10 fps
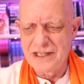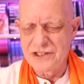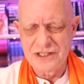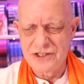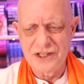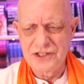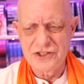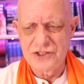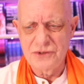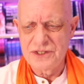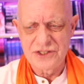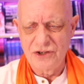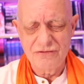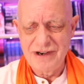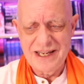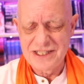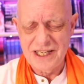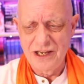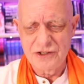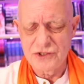That's nothing to do. There's not Iran's
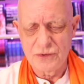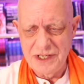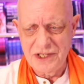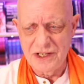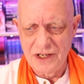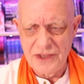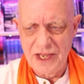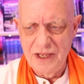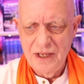colors or anything like that.